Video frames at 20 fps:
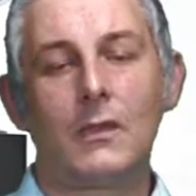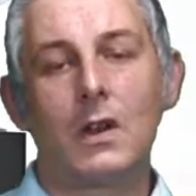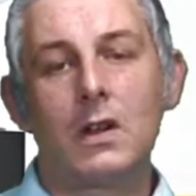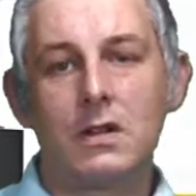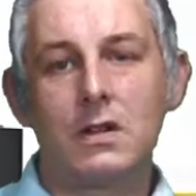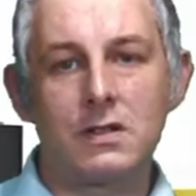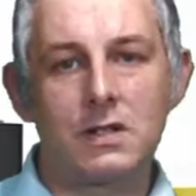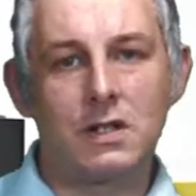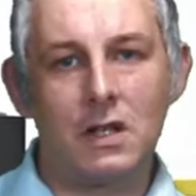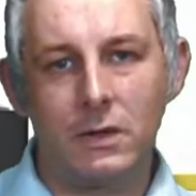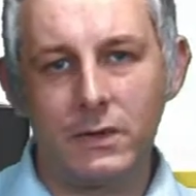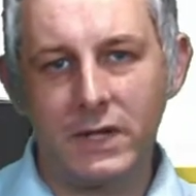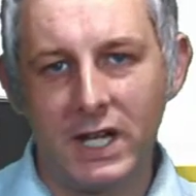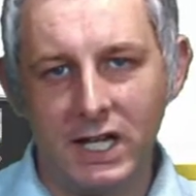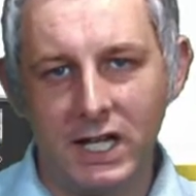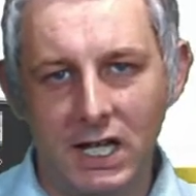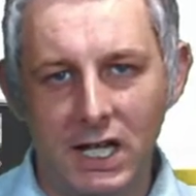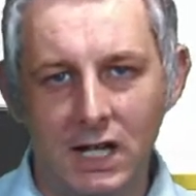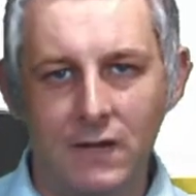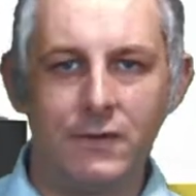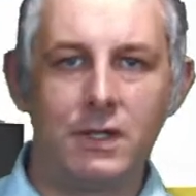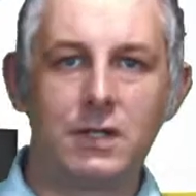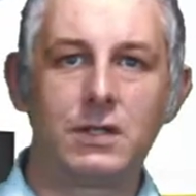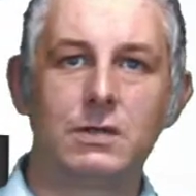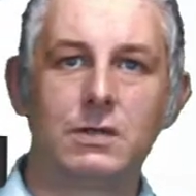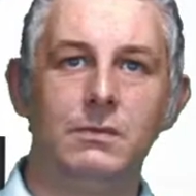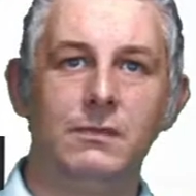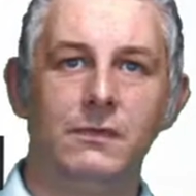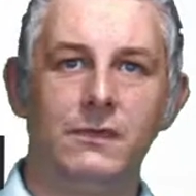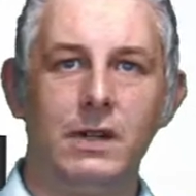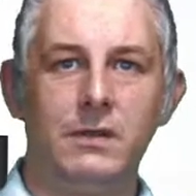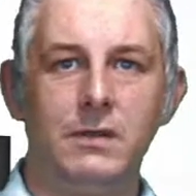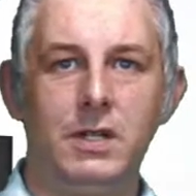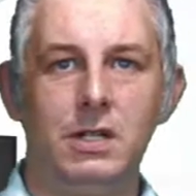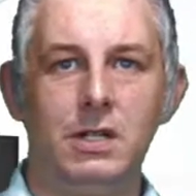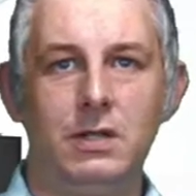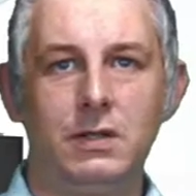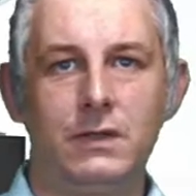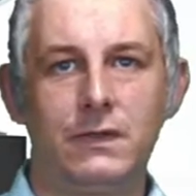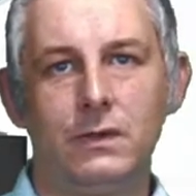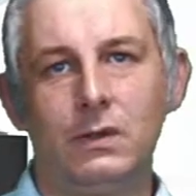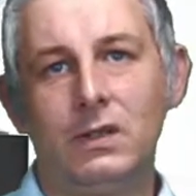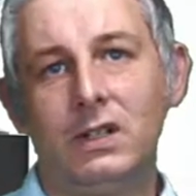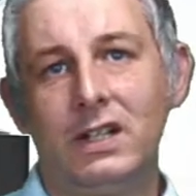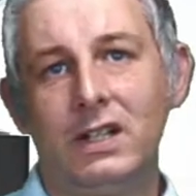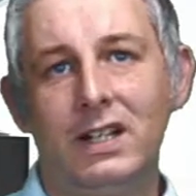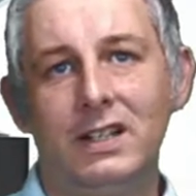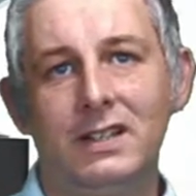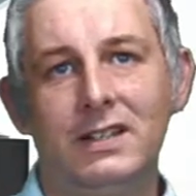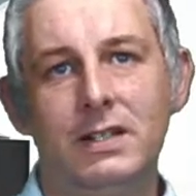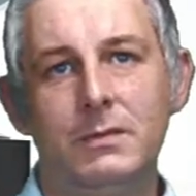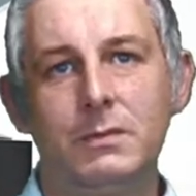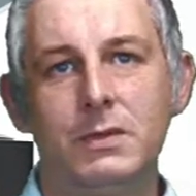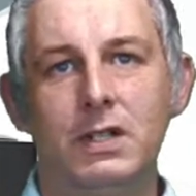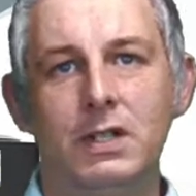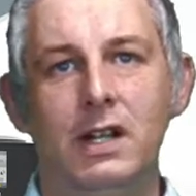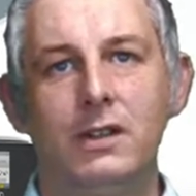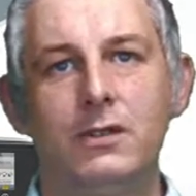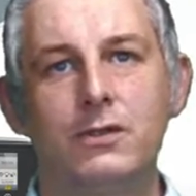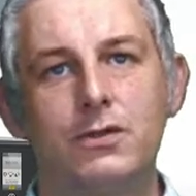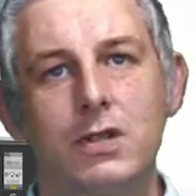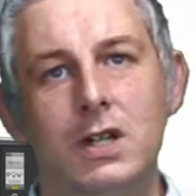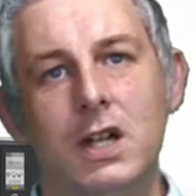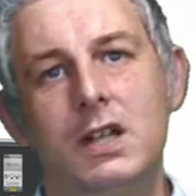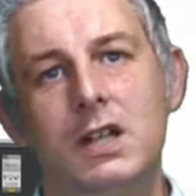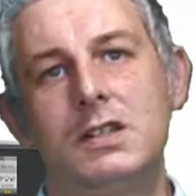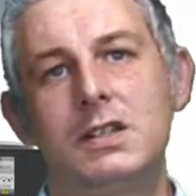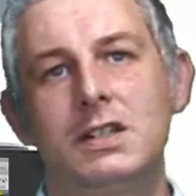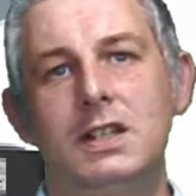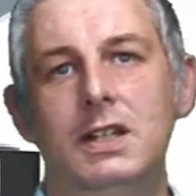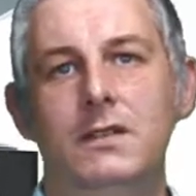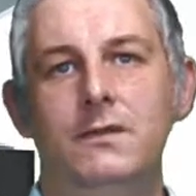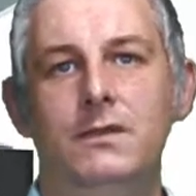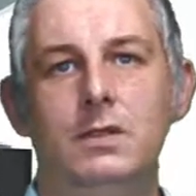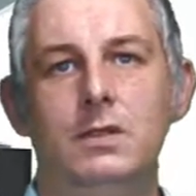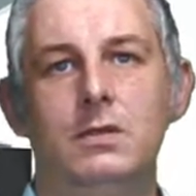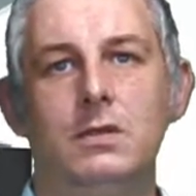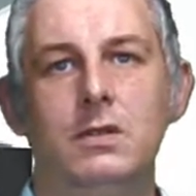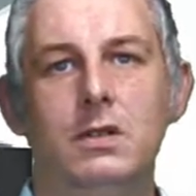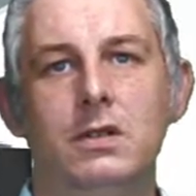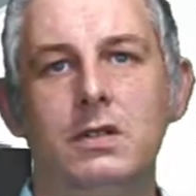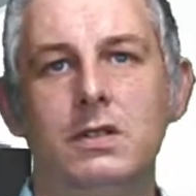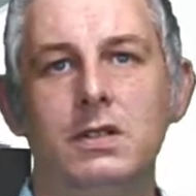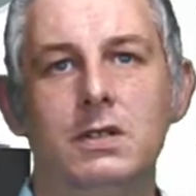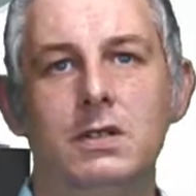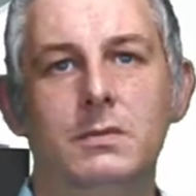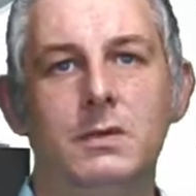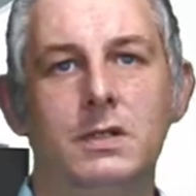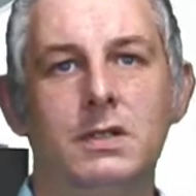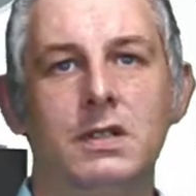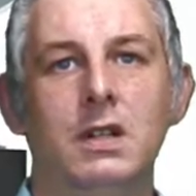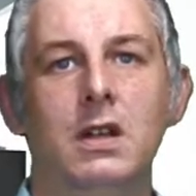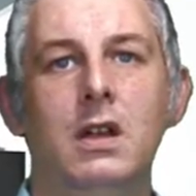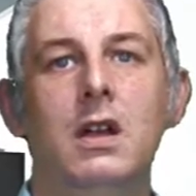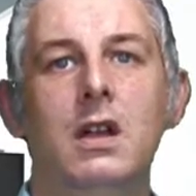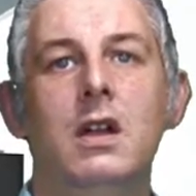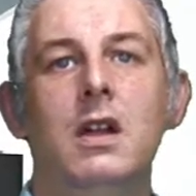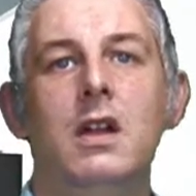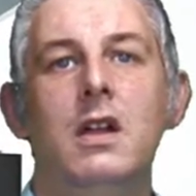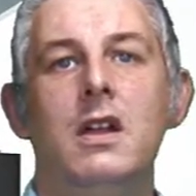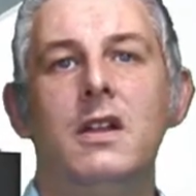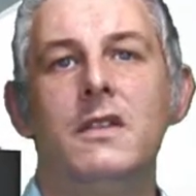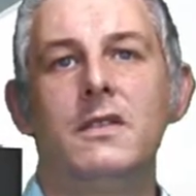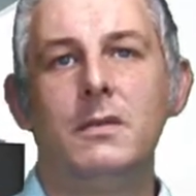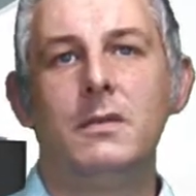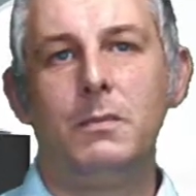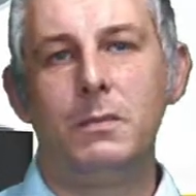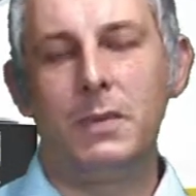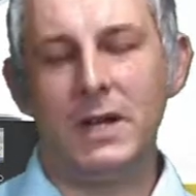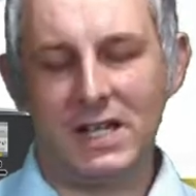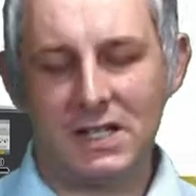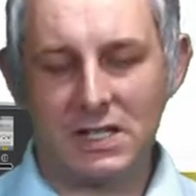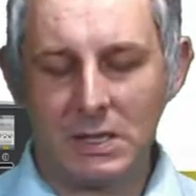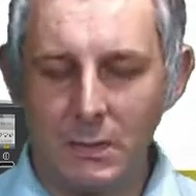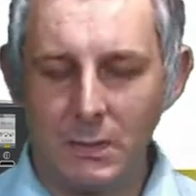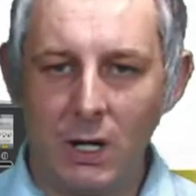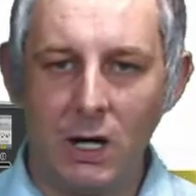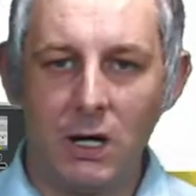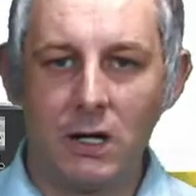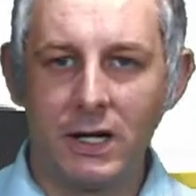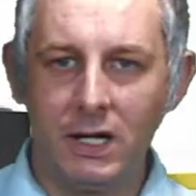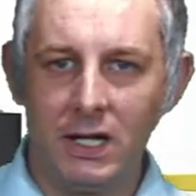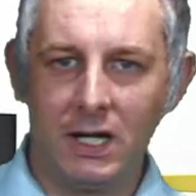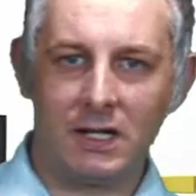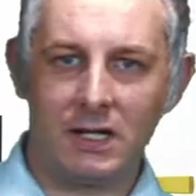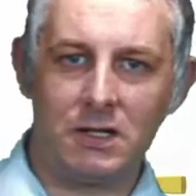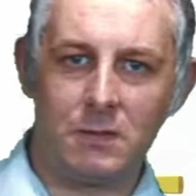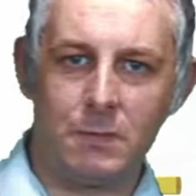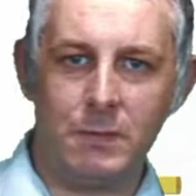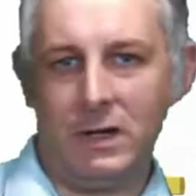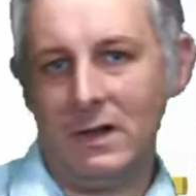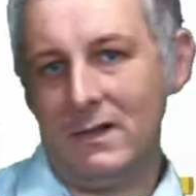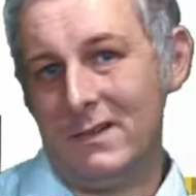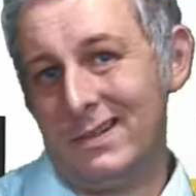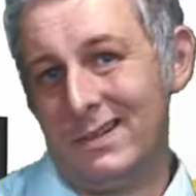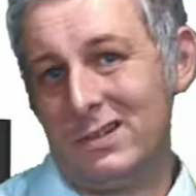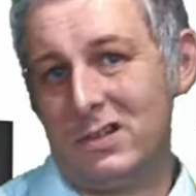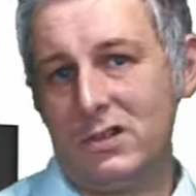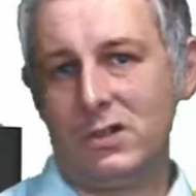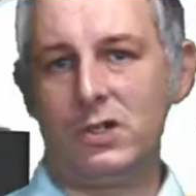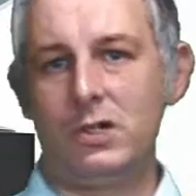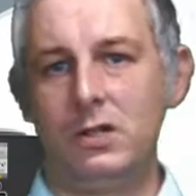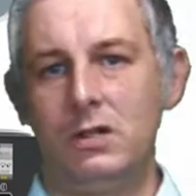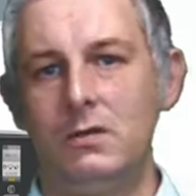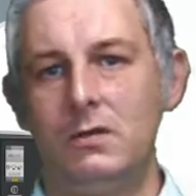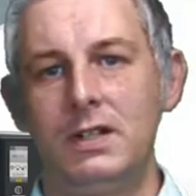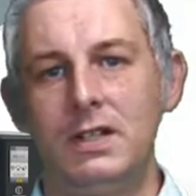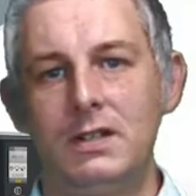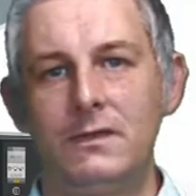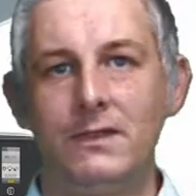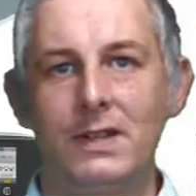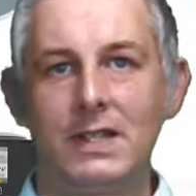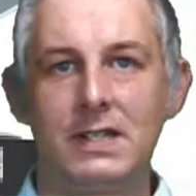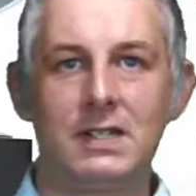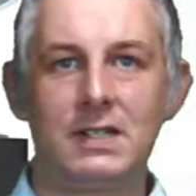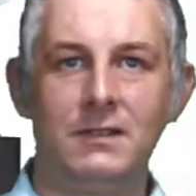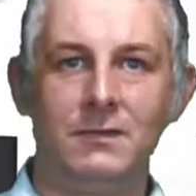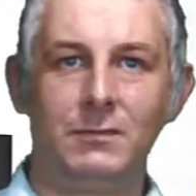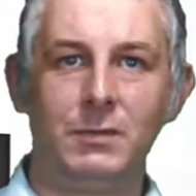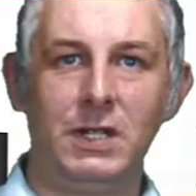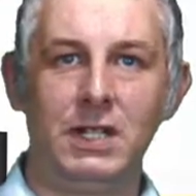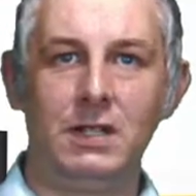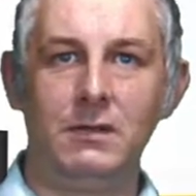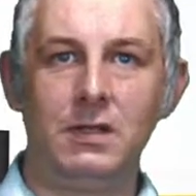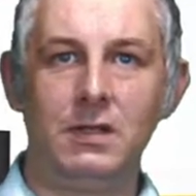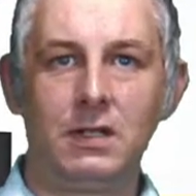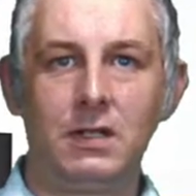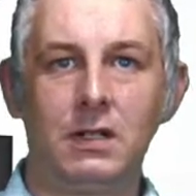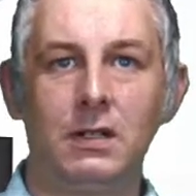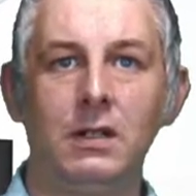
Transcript: So there you have it, some very useful tips and tricks to give your customers the best parking experience during the festive period.